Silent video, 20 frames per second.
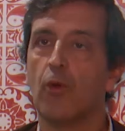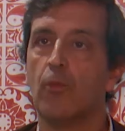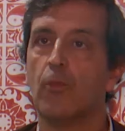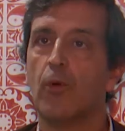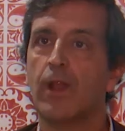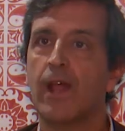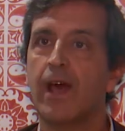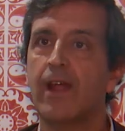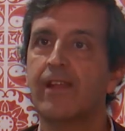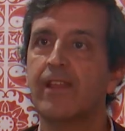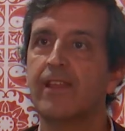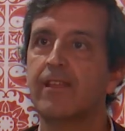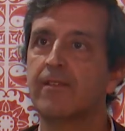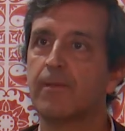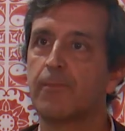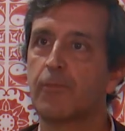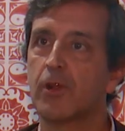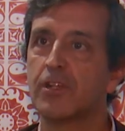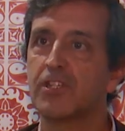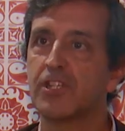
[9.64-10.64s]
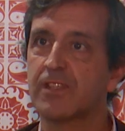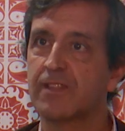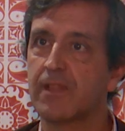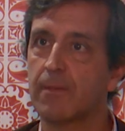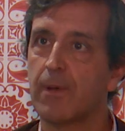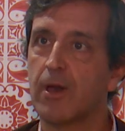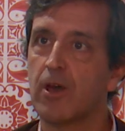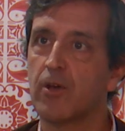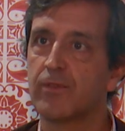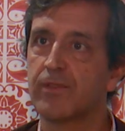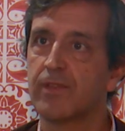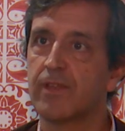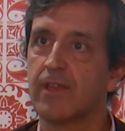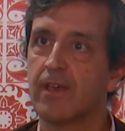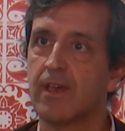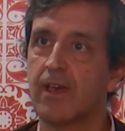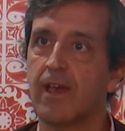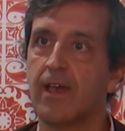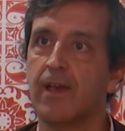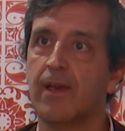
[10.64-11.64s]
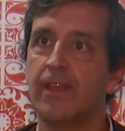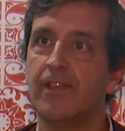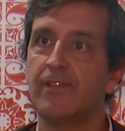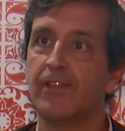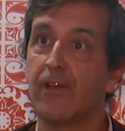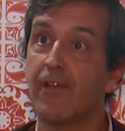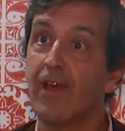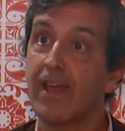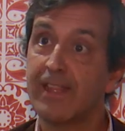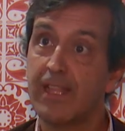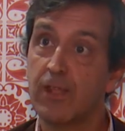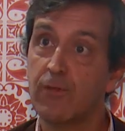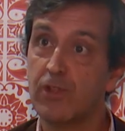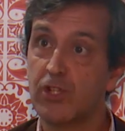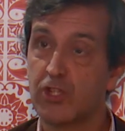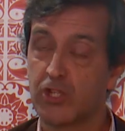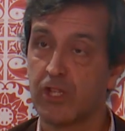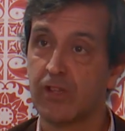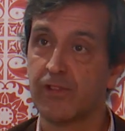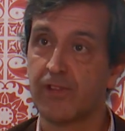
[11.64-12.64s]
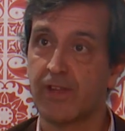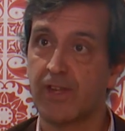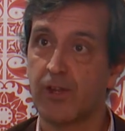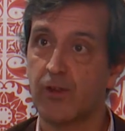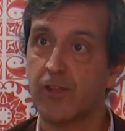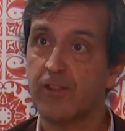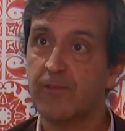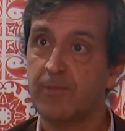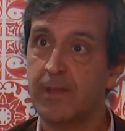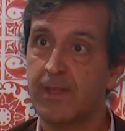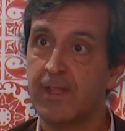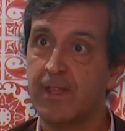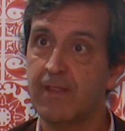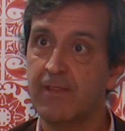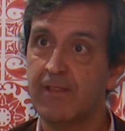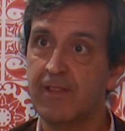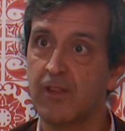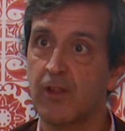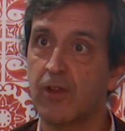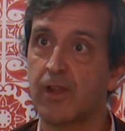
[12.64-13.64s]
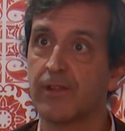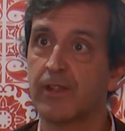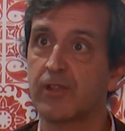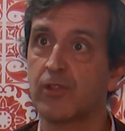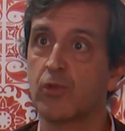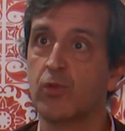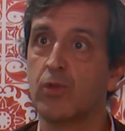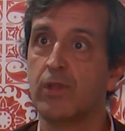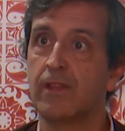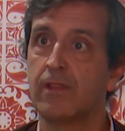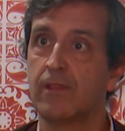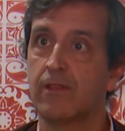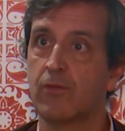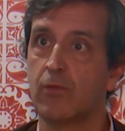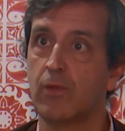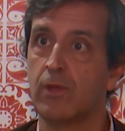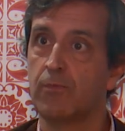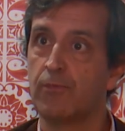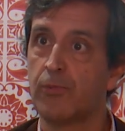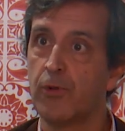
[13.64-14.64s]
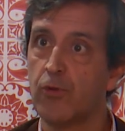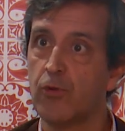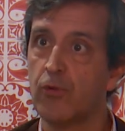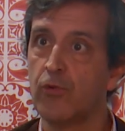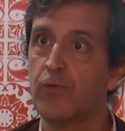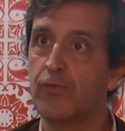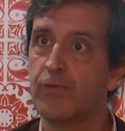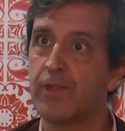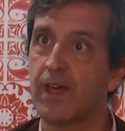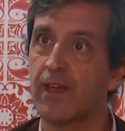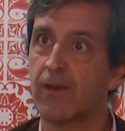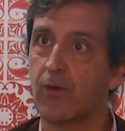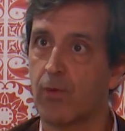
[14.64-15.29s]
Monarch is a project about interacting with children in hospitals in order to improve their